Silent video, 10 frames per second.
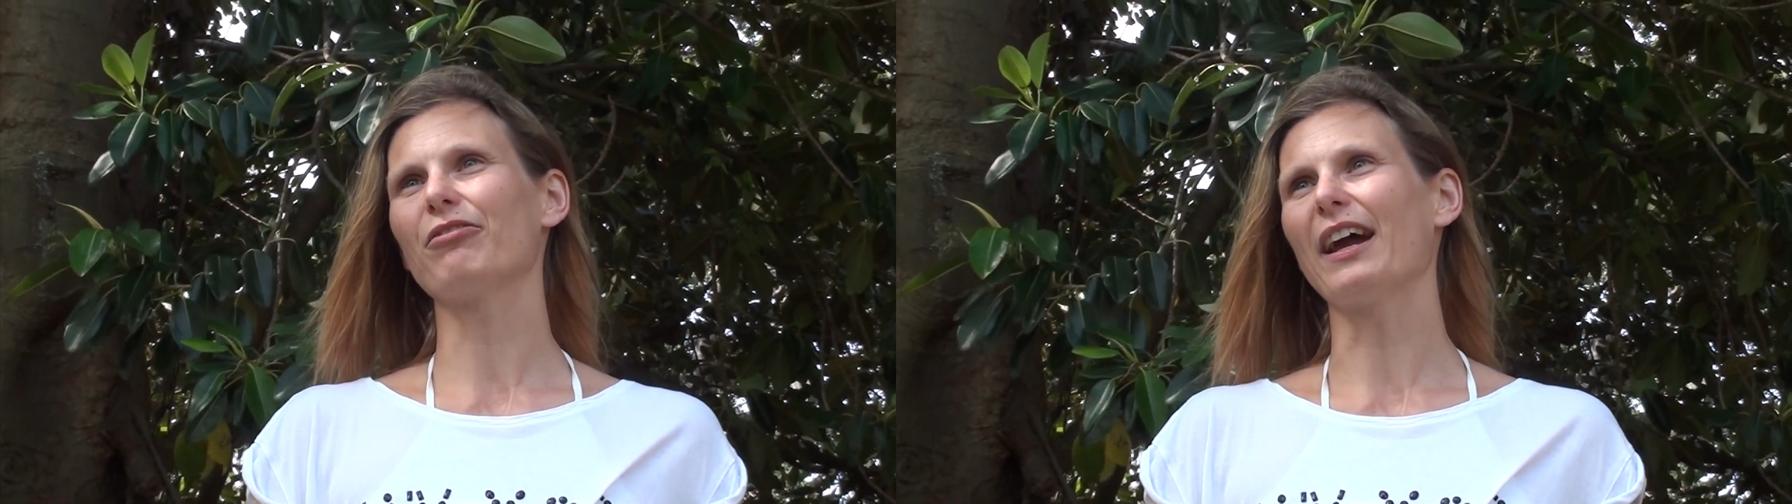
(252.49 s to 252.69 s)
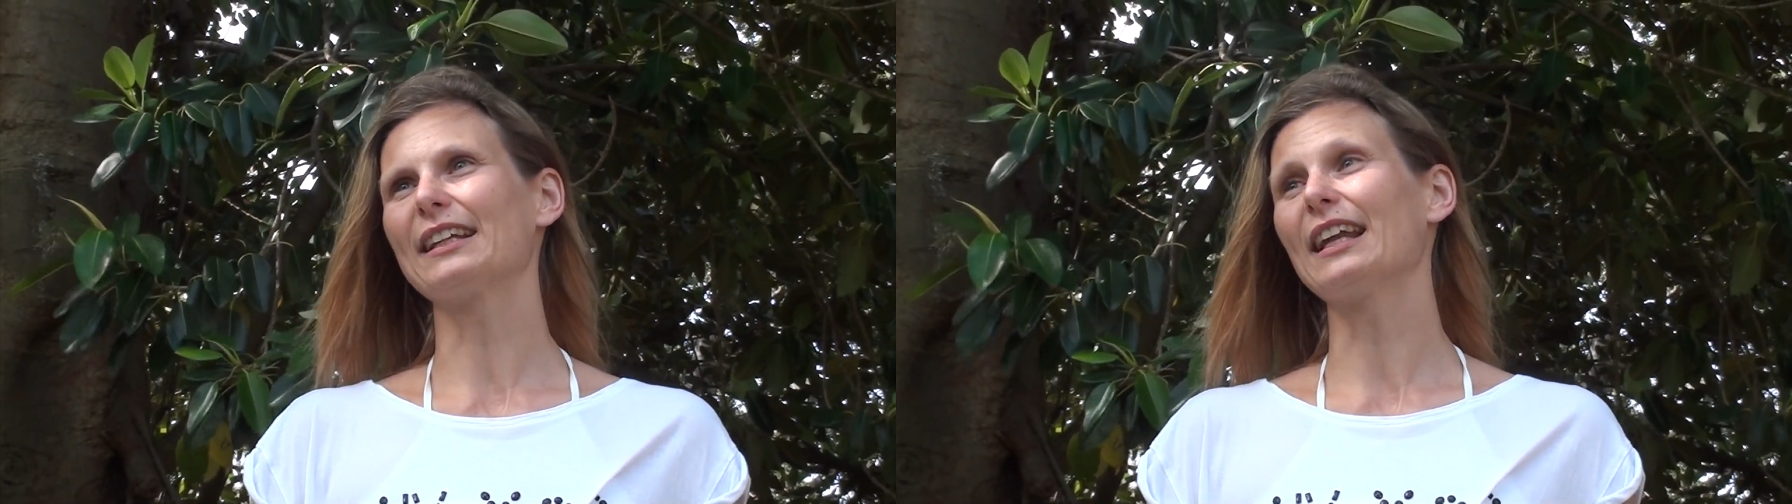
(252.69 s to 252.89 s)

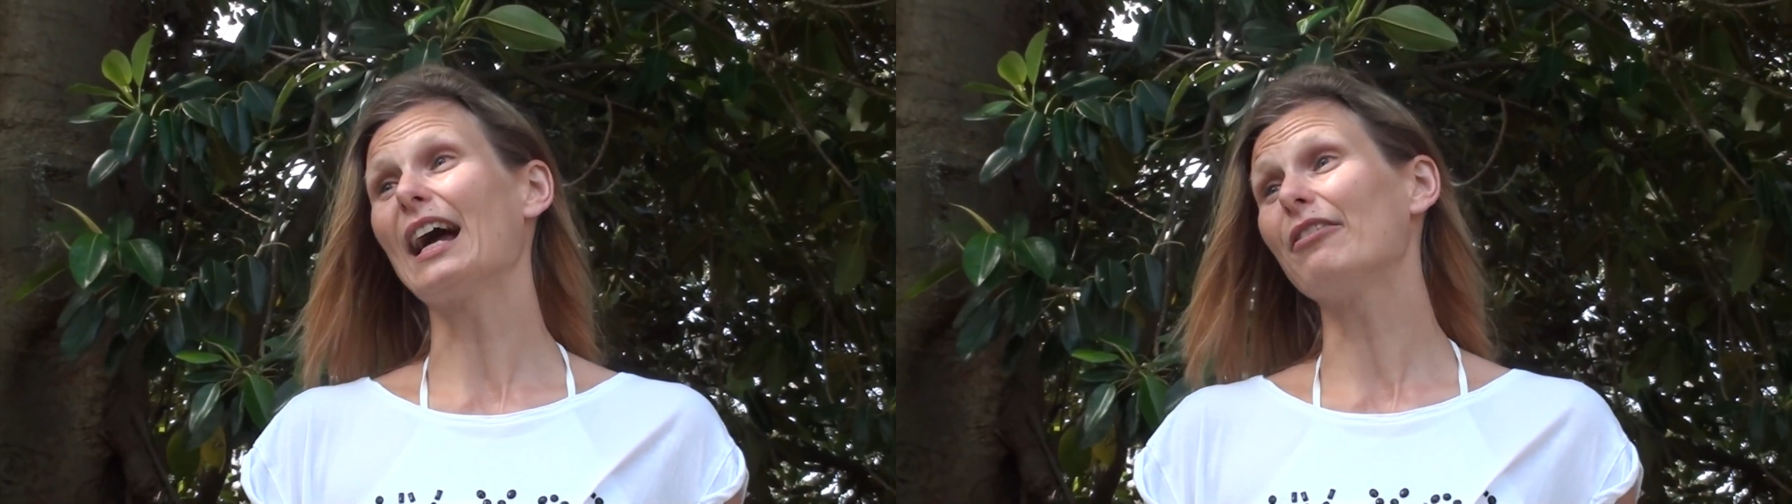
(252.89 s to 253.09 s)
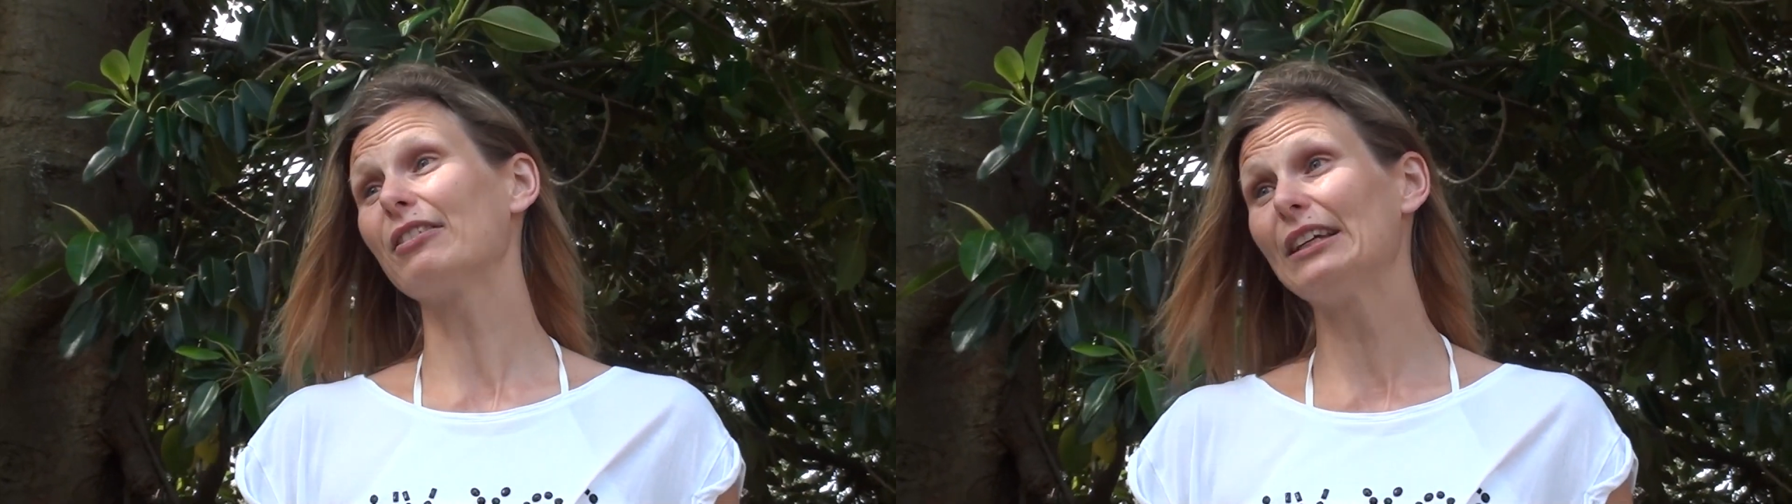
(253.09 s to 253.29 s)
fact that I
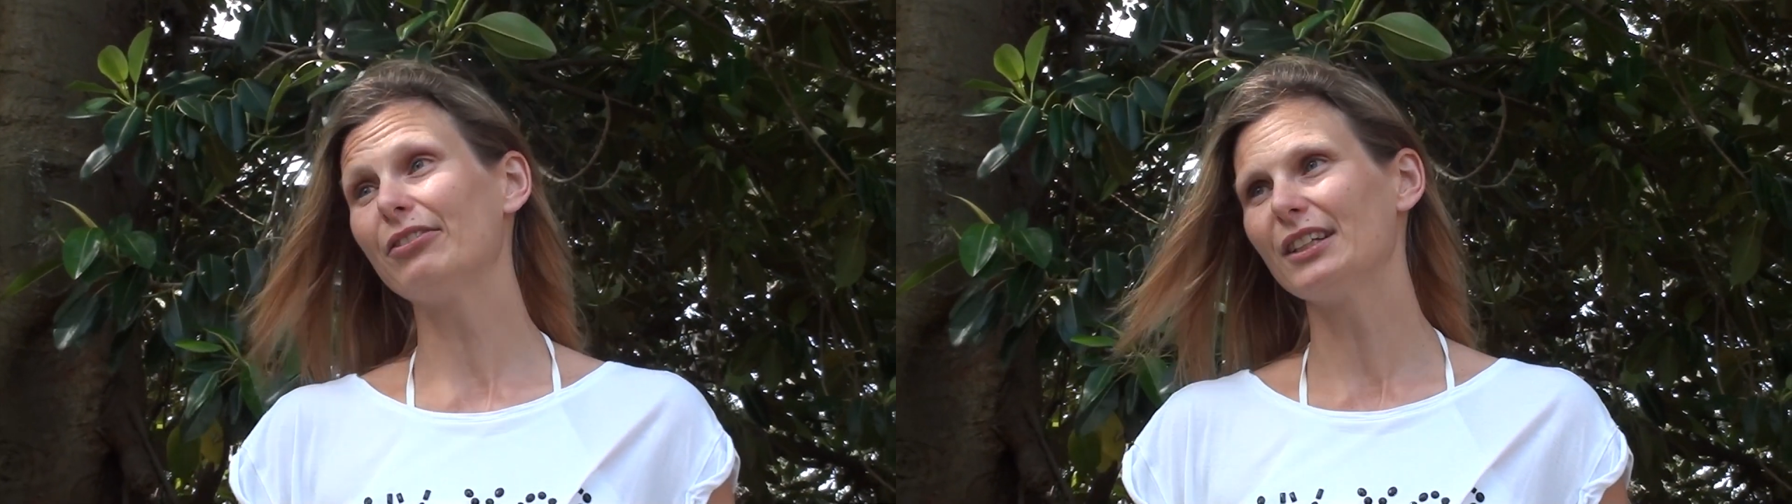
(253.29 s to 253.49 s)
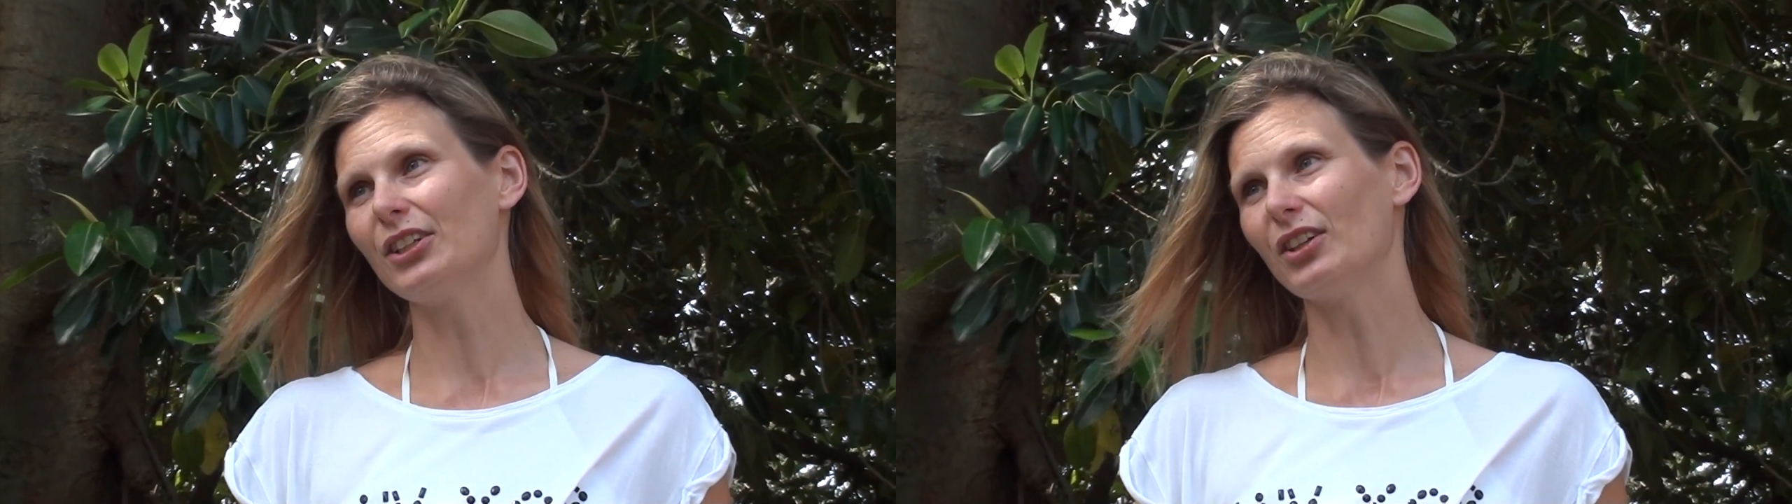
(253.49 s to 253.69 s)
have
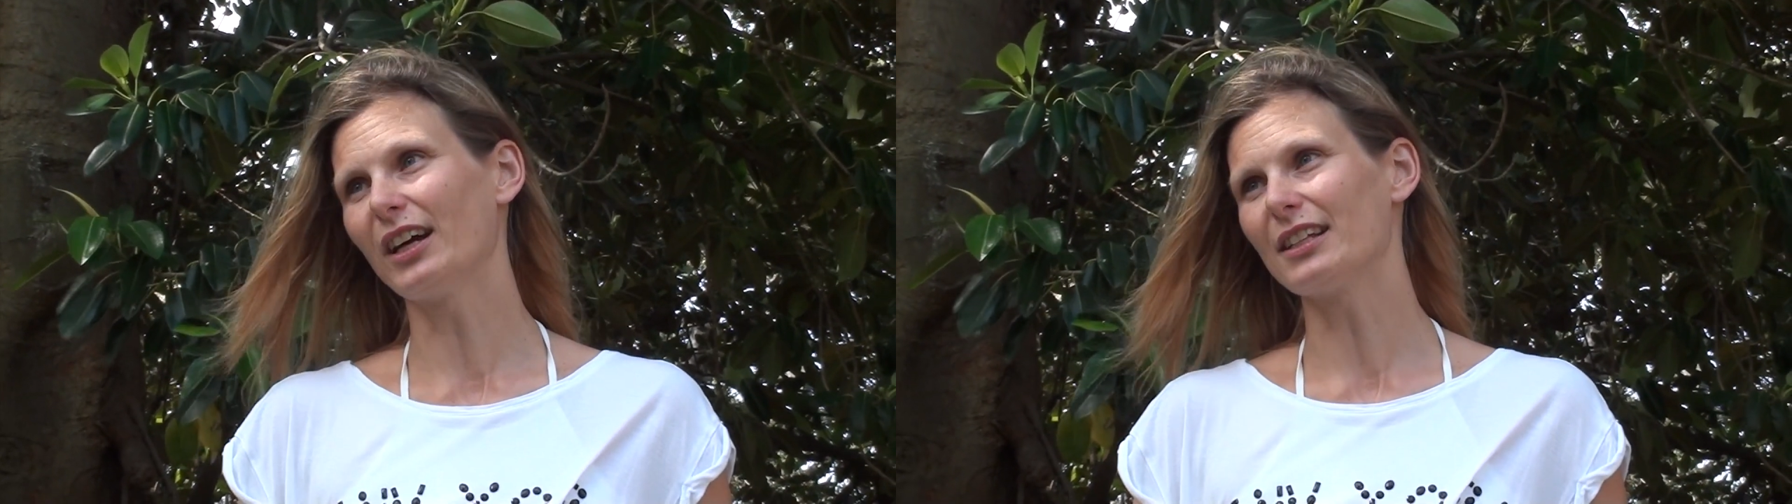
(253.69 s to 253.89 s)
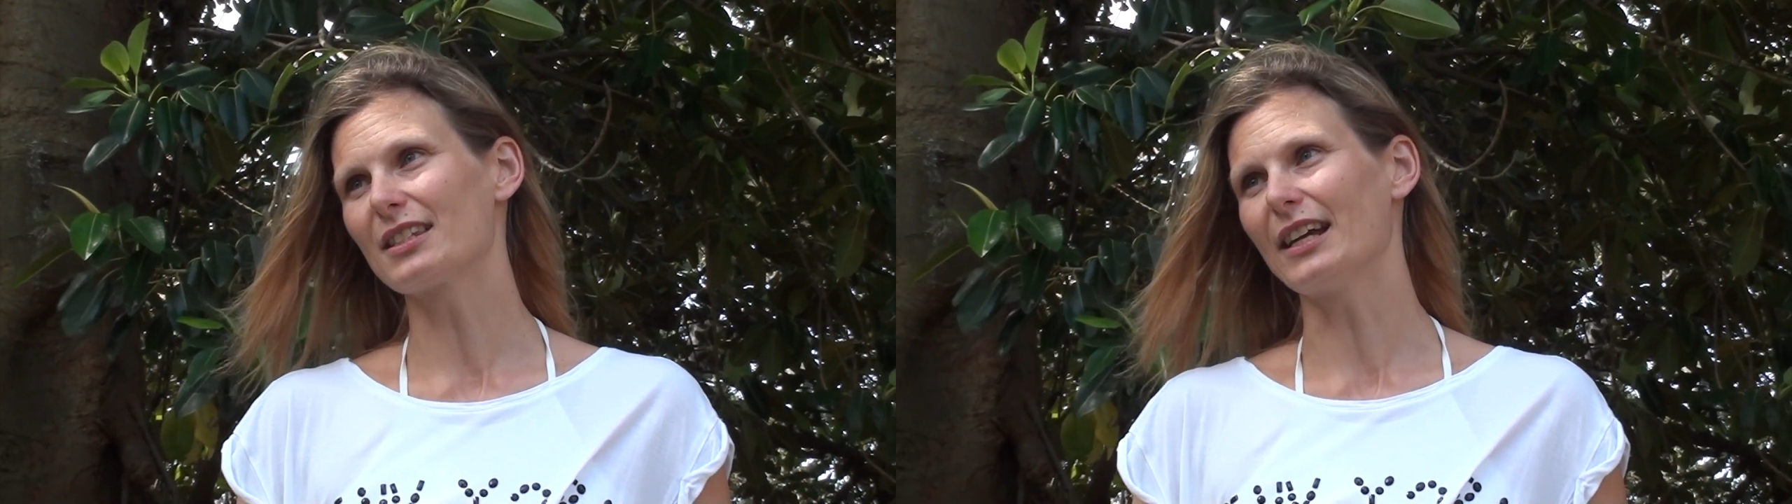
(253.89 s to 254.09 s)
lived in the
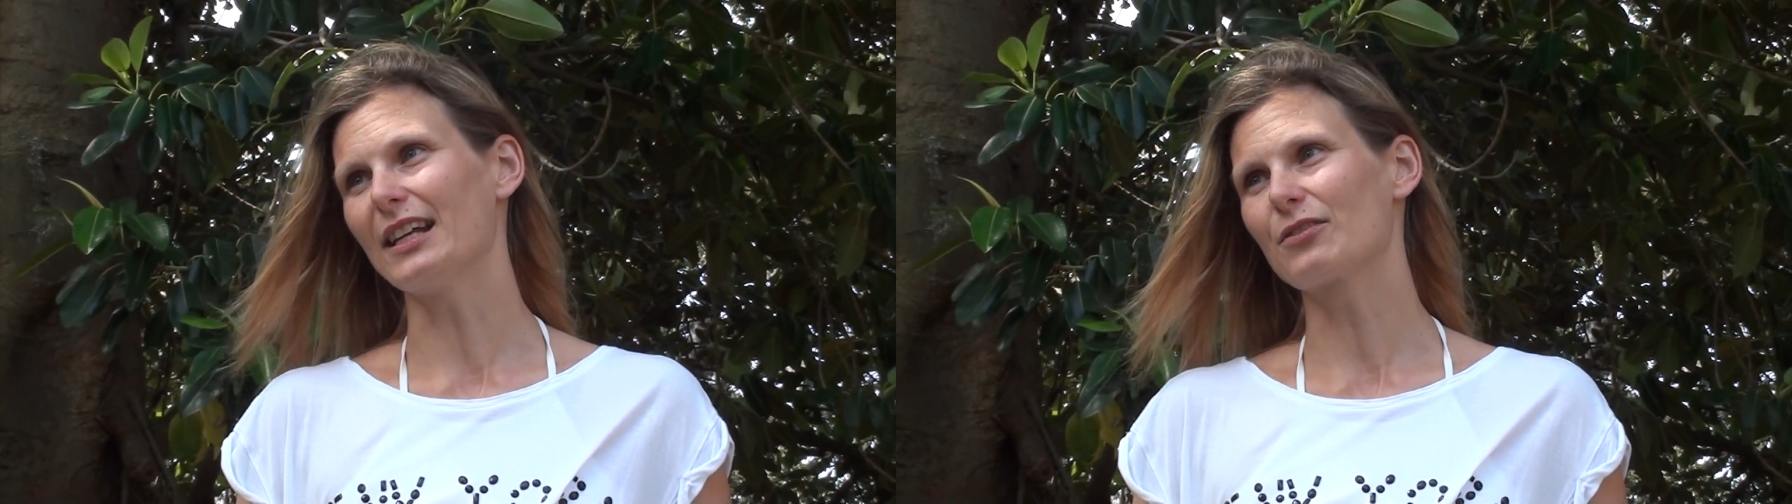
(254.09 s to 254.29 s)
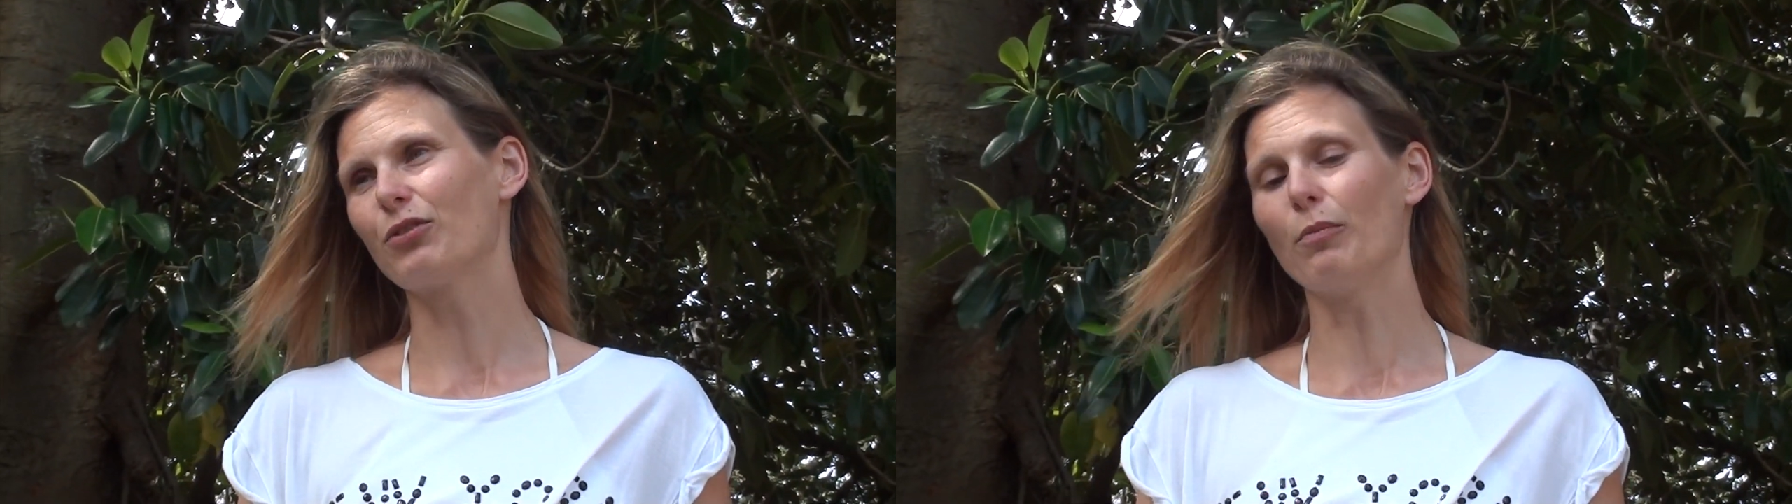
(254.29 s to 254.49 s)
United
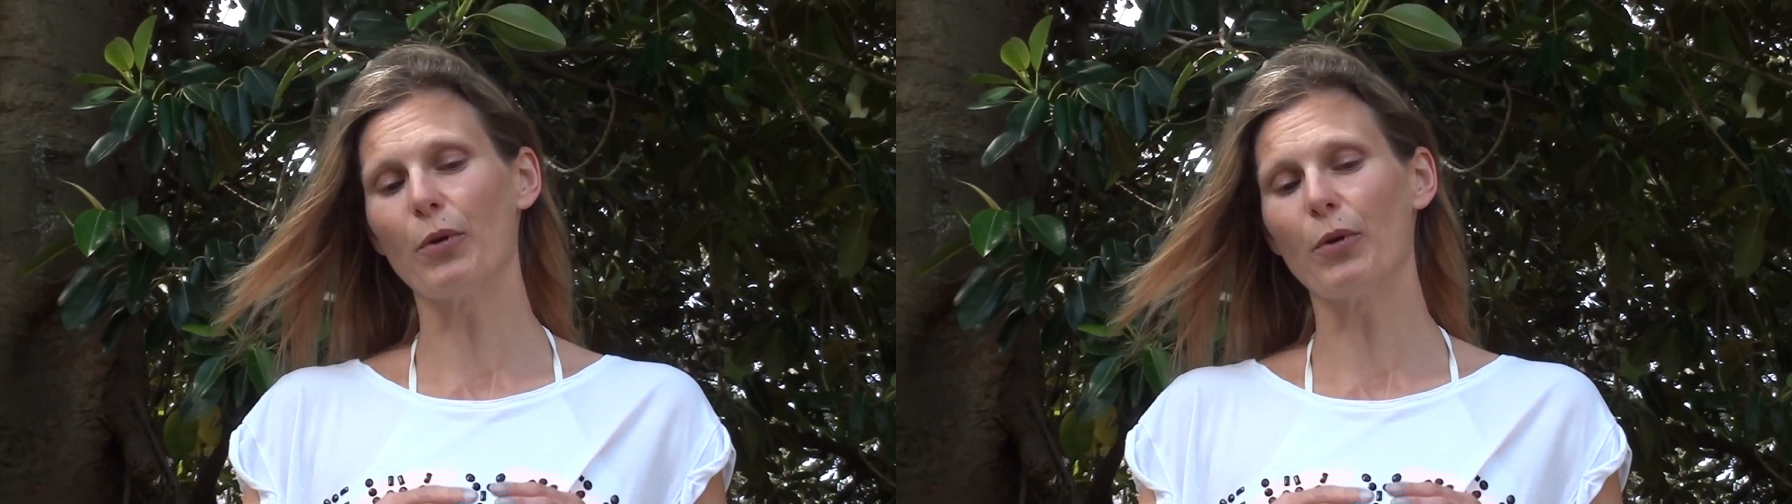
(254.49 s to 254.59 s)
States for